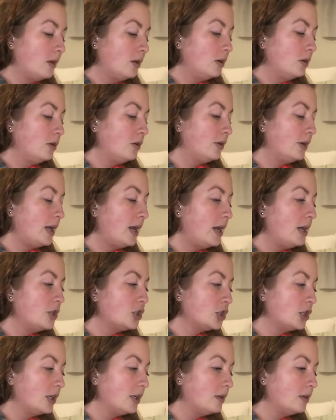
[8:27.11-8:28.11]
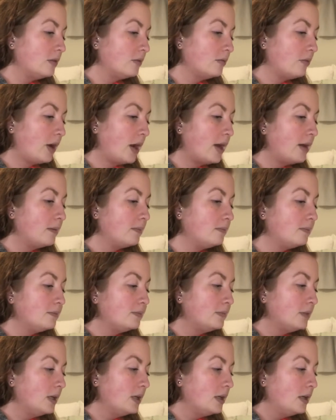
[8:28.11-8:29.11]
Creation, right?
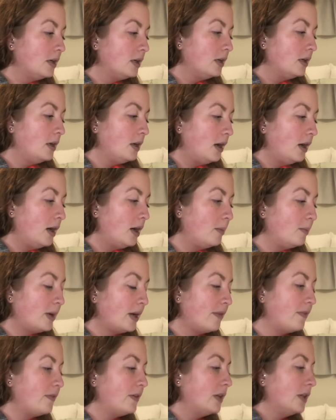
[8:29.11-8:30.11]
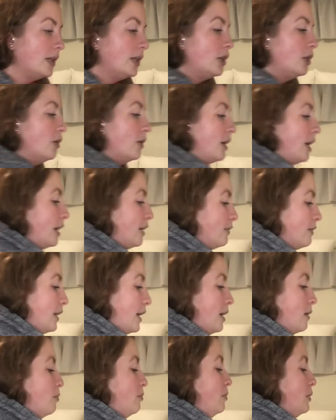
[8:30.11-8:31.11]
But I feel like you're kind of
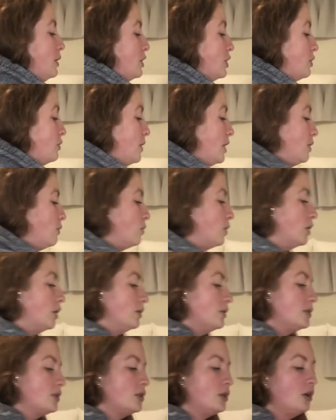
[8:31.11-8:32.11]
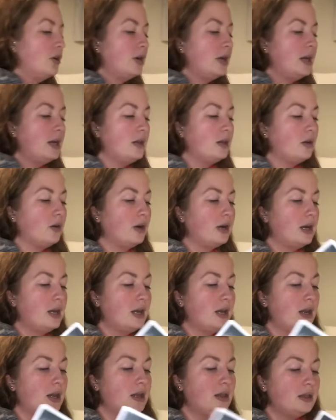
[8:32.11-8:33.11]
like between worlds. So you're
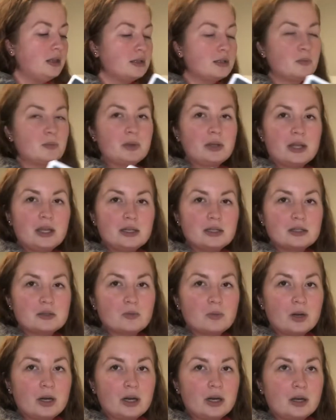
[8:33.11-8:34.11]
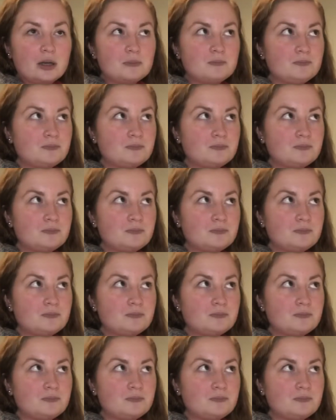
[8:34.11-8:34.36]
in this place where